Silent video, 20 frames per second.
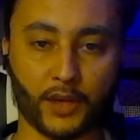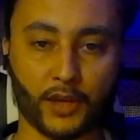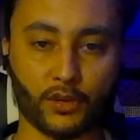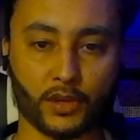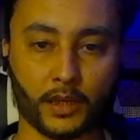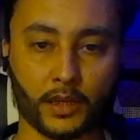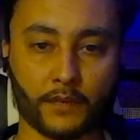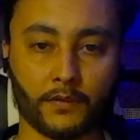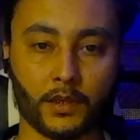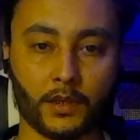
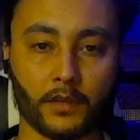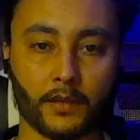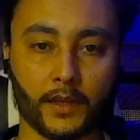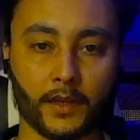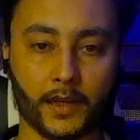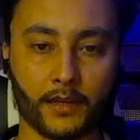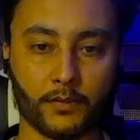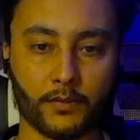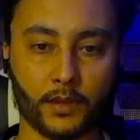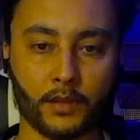yourself
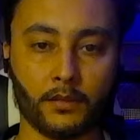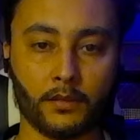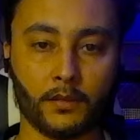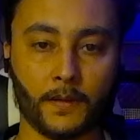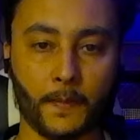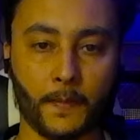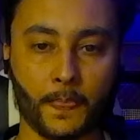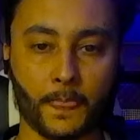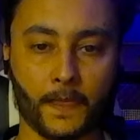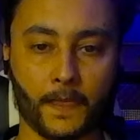learning as well.
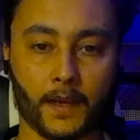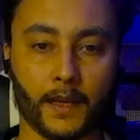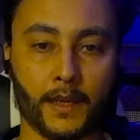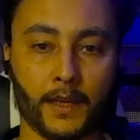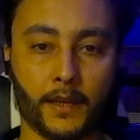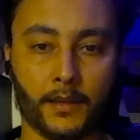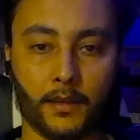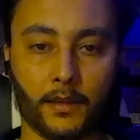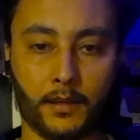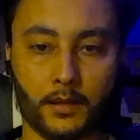
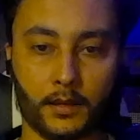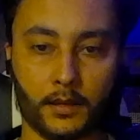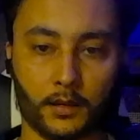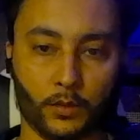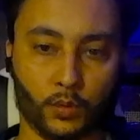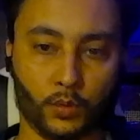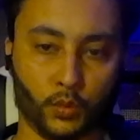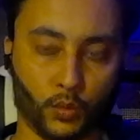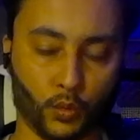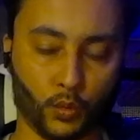And
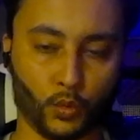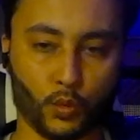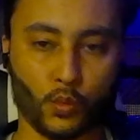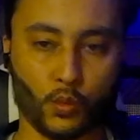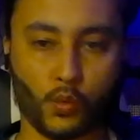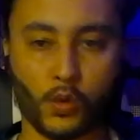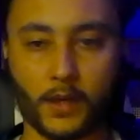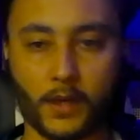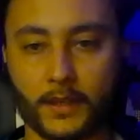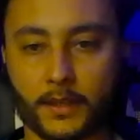
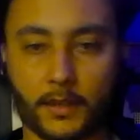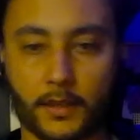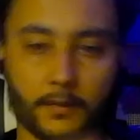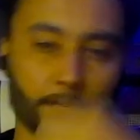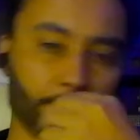what